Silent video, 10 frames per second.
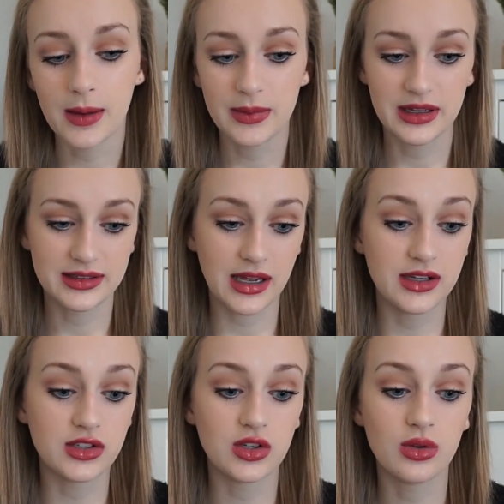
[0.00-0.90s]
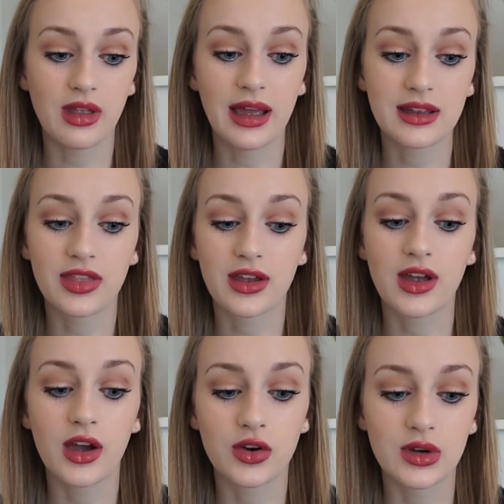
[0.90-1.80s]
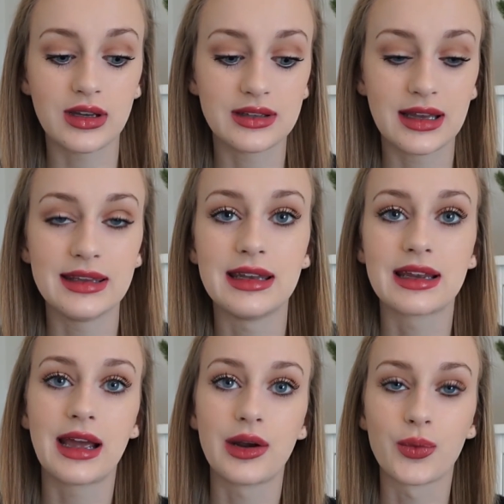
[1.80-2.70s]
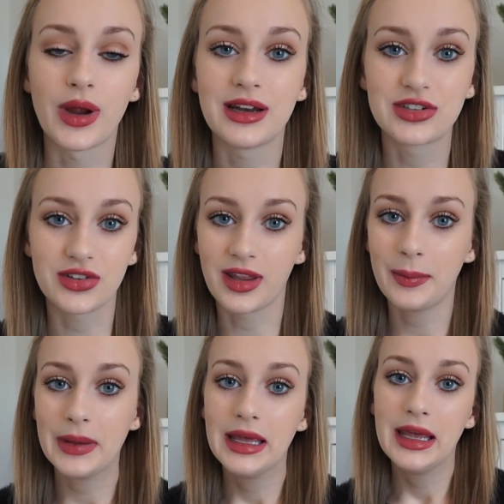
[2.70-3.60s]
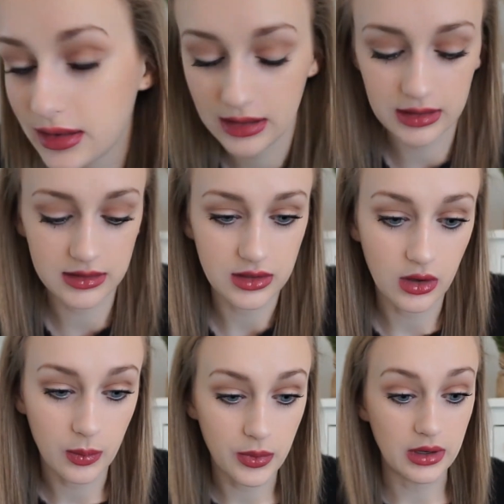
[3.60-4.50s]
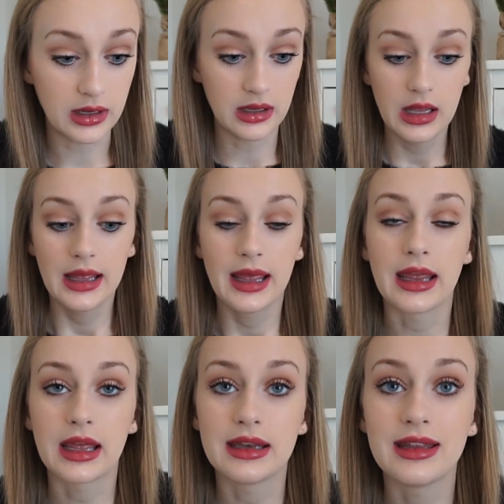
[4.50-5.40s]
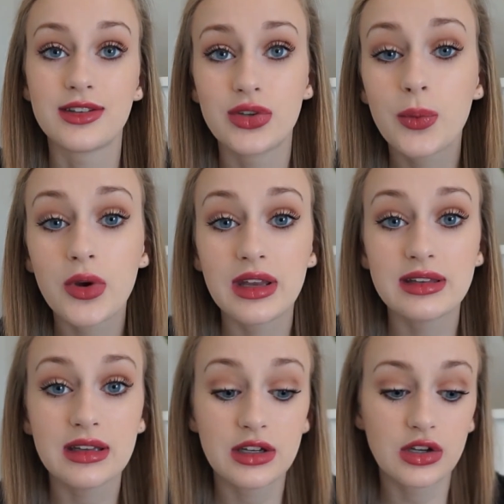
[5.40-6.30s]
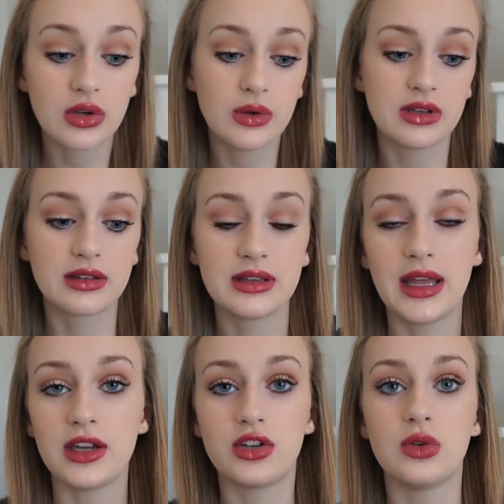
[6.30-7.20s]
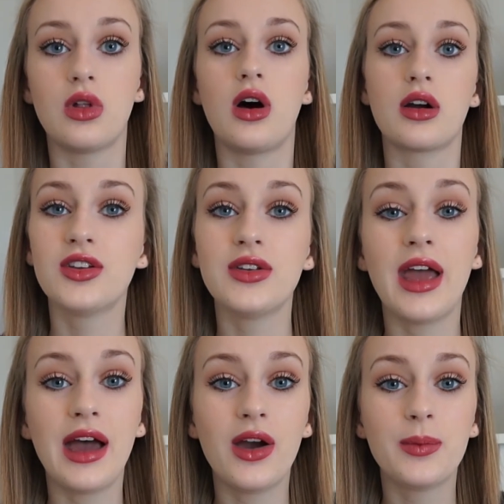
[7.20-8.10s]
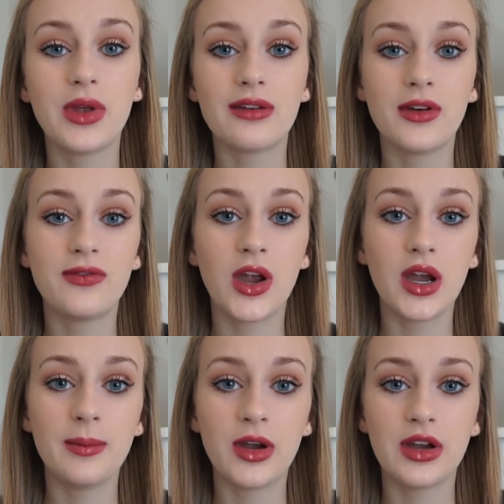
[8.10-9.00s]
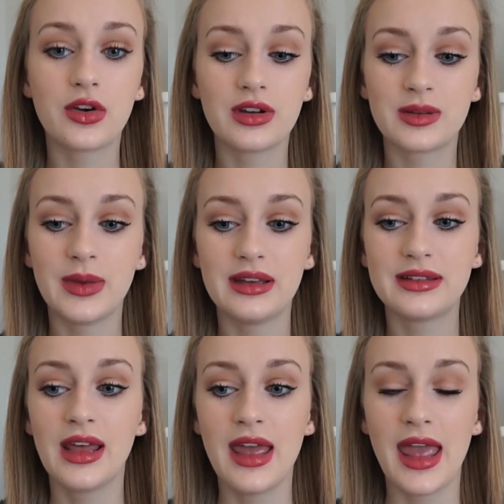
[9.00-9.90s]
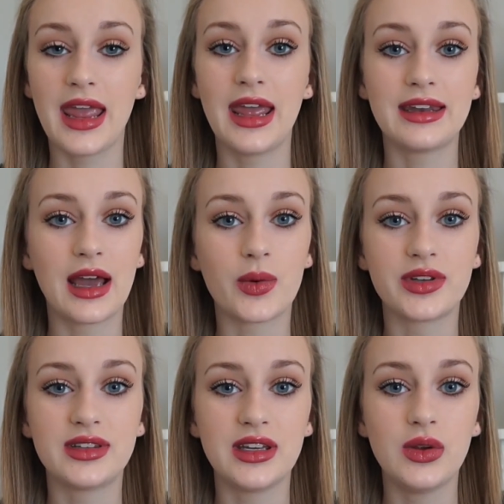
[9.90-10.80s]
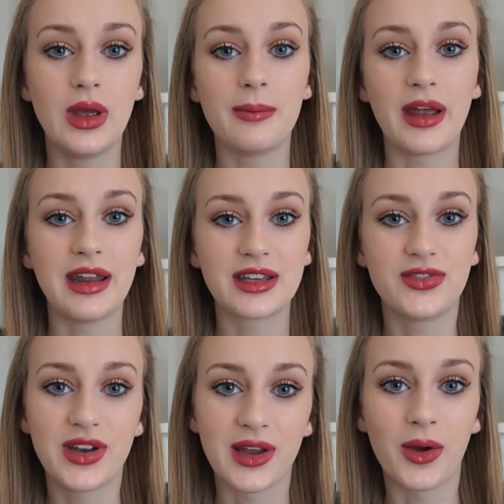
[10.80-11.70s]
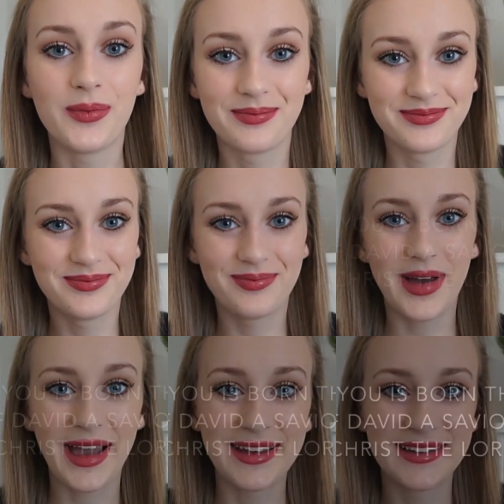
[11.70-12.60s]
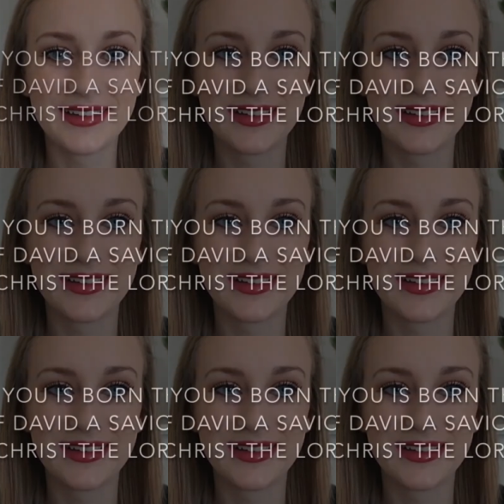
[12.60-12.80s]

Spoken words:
because I do like the cut crease and then a kind of reddish lip. I think it's so pretty and it's super easy to do. It doesn't take too long. So yeah, I hope you have a very Merry Christmas and I will see you in my next video. Bye.